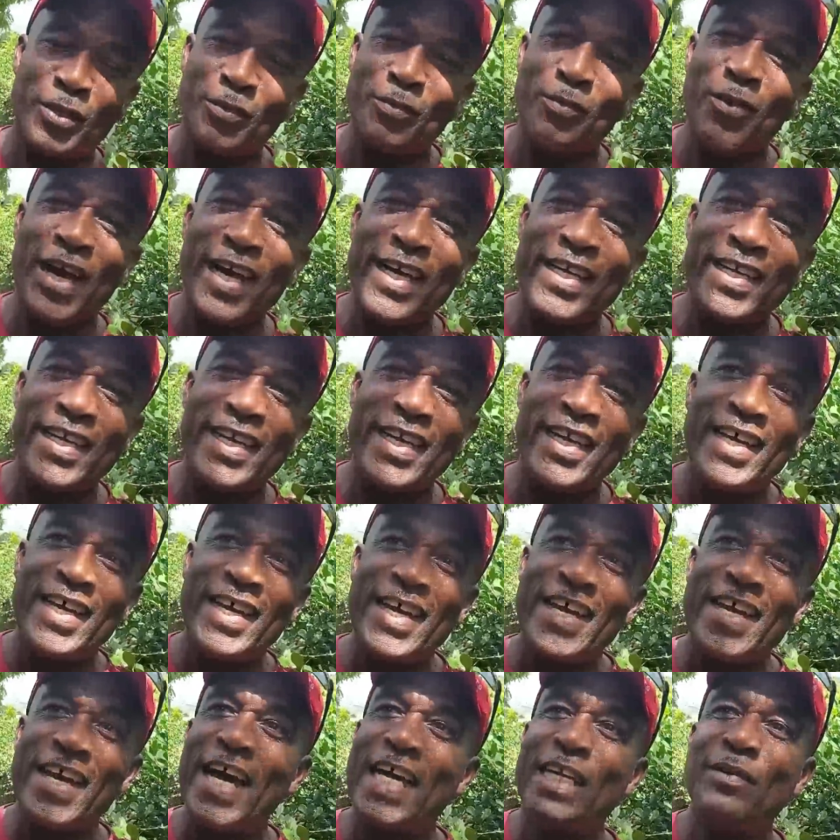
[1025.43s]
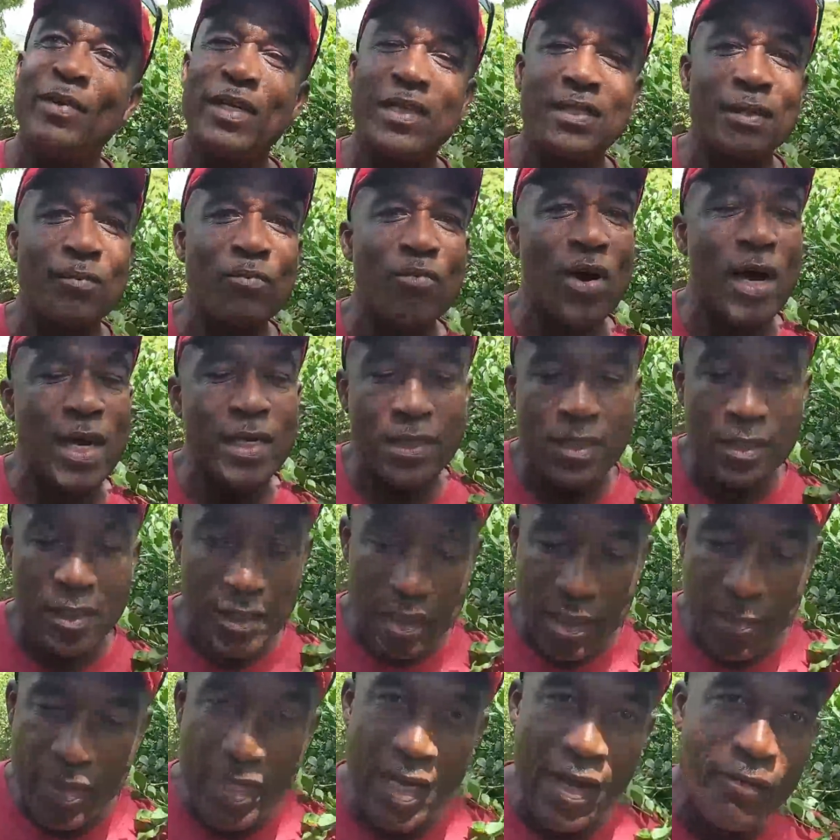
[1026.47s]
Right? And he must say, boy, see, me
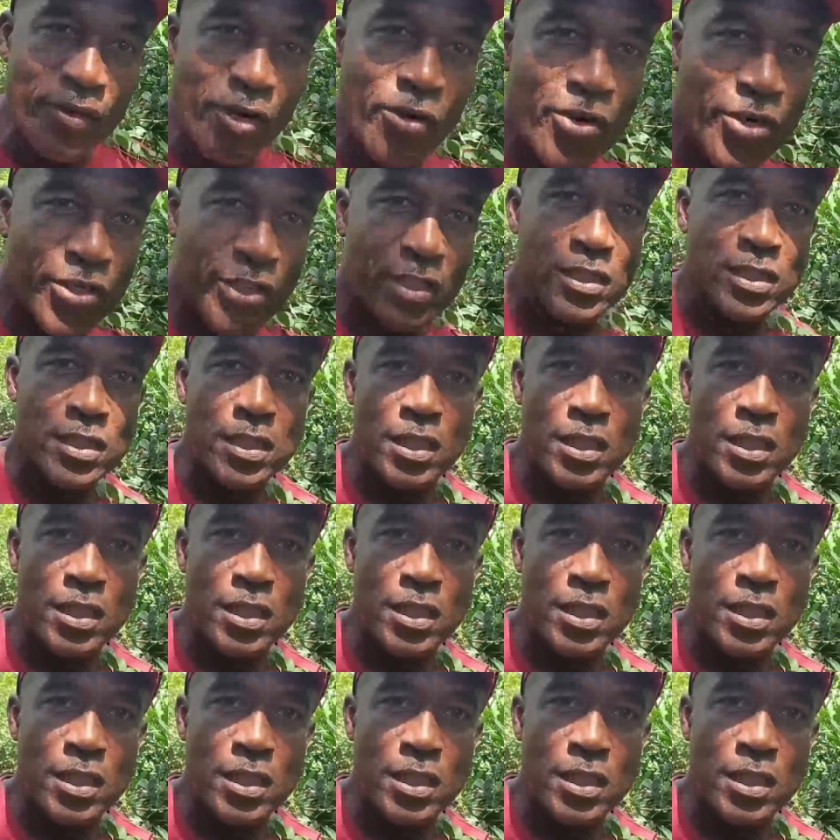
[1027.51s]
don't have the crutch.